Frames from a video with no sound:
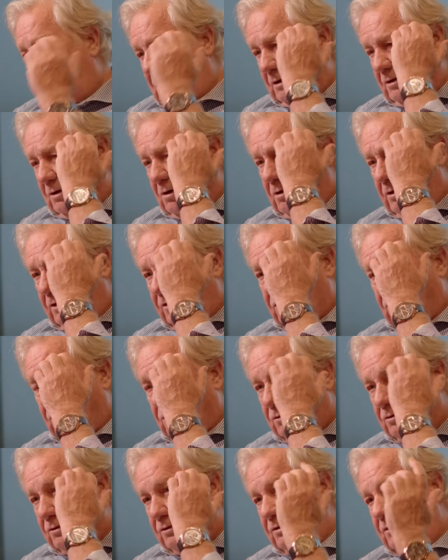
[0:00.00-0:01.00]
the
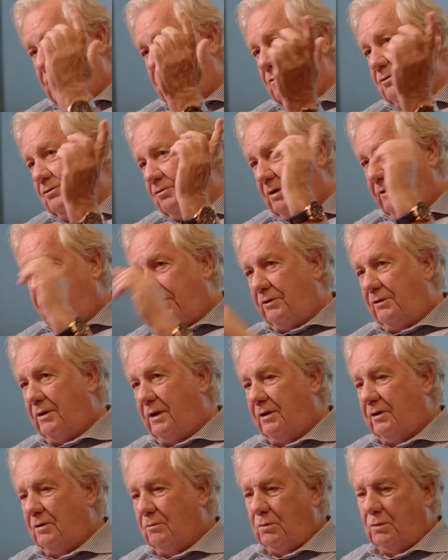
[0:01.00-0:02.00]
dinosaurs are still travelling
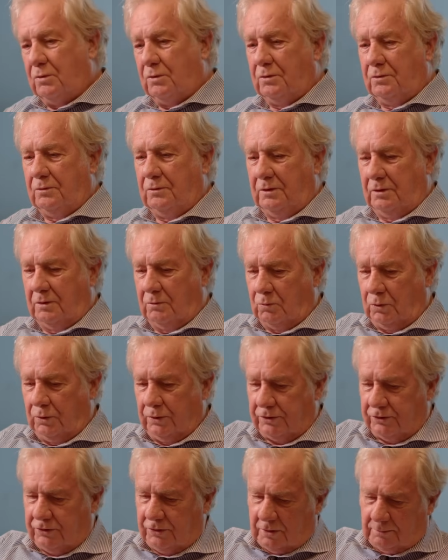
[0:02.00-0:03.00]
around the world. The
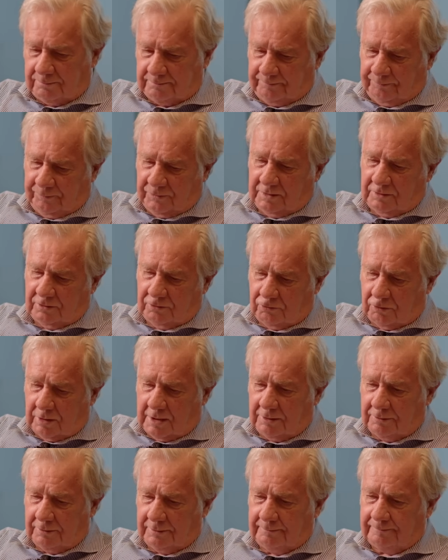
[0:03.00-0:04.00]
workshop had
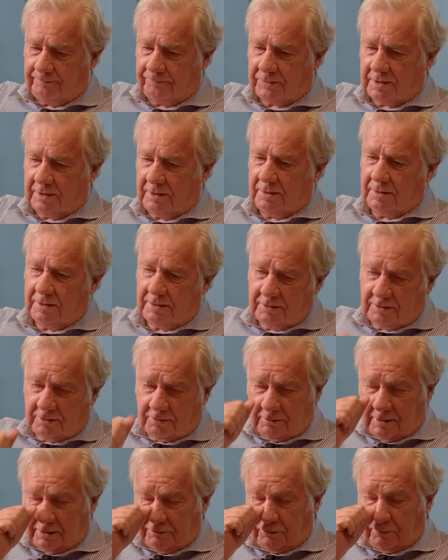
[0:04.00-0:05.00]
grown
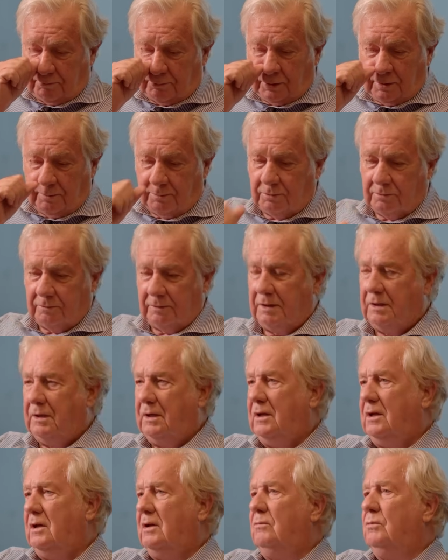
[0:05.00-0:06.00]
to 100 people.
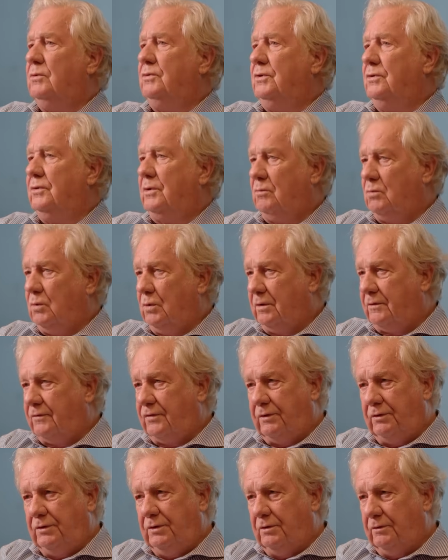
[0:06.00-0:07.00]
We're doing work
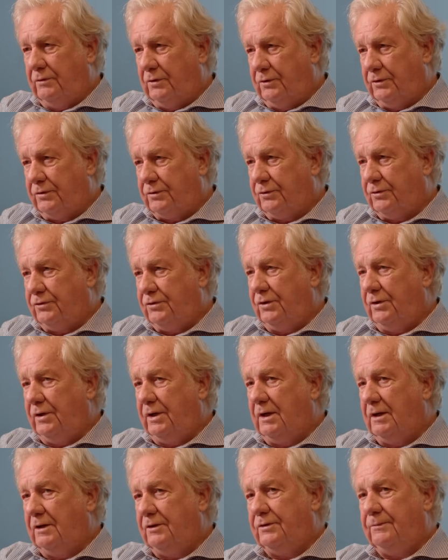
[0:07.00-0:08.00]
for Universal
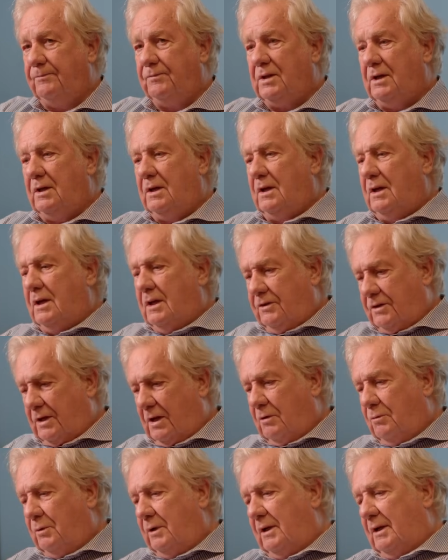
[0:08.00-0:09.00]
Studios.
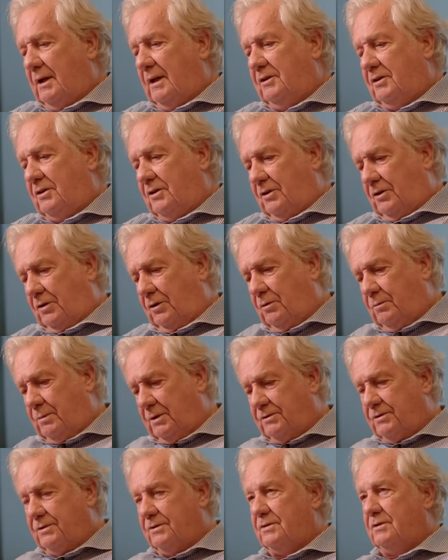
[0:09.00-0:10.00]
So we had two
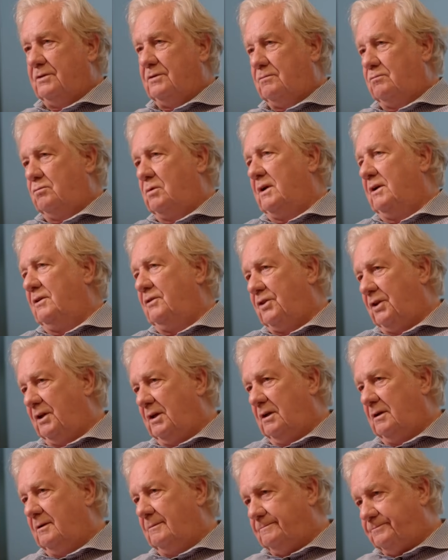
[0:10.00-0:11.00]
businesses, one in
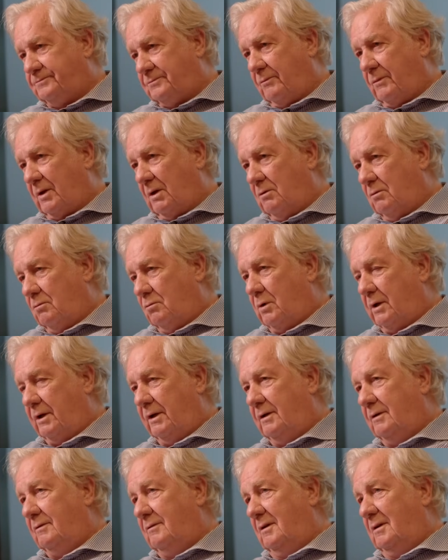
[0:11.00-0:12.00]
theatre, one
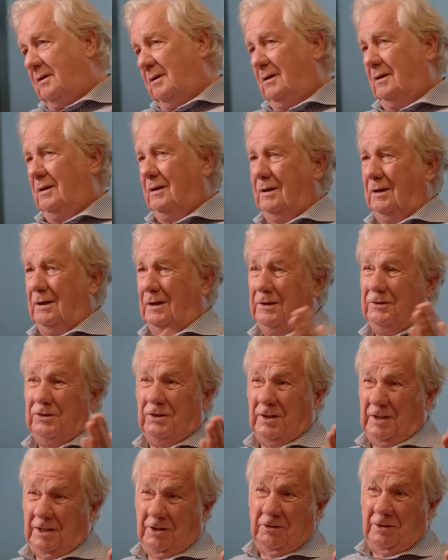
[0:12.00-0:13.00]
in
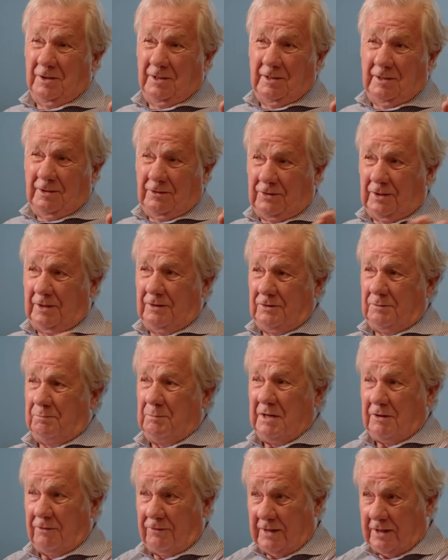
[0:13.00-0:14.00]
engineering, in a sense,
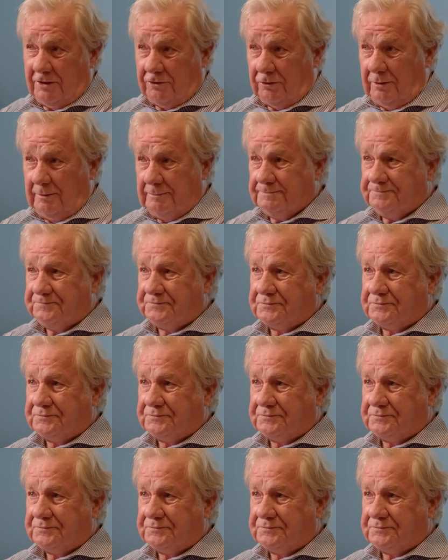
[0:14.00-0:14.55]
manufacturing.